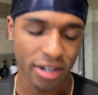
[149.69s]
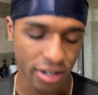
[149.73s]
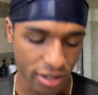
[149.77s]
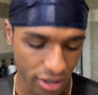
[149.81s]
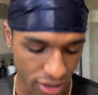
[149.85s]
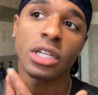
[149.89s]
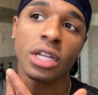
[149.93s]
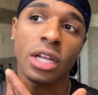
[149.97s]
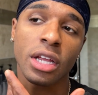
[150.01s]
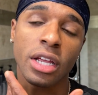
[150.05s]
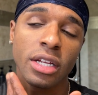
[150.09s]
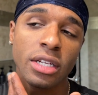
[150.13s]

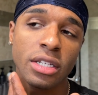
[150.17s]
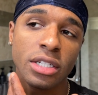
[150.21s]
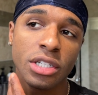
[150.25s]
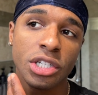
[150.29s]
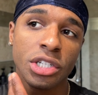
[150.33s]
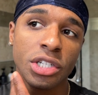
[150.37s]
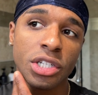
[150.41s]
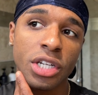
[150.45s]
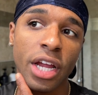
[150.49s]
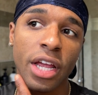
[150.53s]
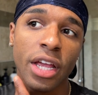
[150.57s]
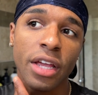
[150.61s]

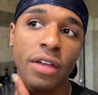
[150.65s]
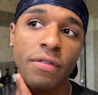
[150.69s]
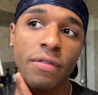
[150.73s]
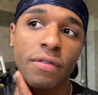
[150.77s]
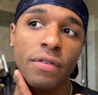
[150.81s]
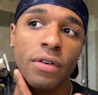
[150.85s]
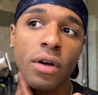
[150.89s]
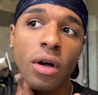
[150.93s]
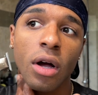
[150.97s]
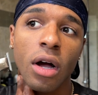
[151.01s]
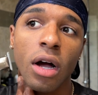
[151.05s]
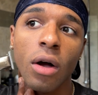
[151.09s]
Shave
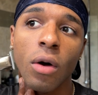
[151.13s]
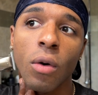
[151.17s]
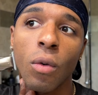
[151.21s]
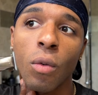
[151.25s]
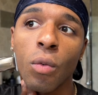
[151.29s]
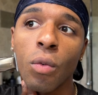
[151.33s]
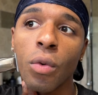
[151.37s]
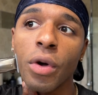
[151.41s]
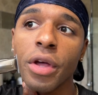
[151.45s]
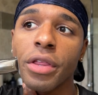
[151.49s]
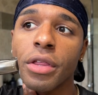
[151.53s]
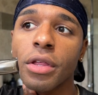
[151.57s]

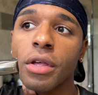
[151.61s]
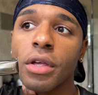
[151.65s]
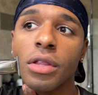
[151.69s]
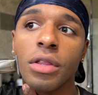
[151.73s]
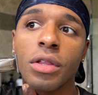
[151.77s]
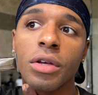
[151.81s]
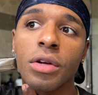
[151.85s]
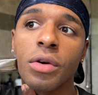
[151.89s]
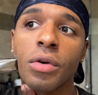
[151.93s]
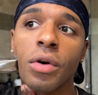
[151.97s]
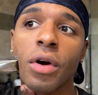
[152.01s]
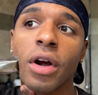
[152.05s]
with the
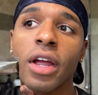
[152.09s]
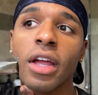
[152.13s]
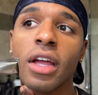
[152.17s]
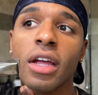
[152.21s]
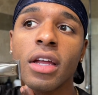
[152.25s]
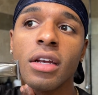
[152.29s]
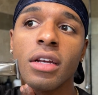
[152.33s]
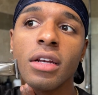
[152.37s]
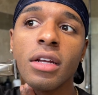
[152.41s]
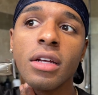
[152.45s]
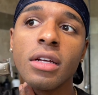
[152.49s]
grain.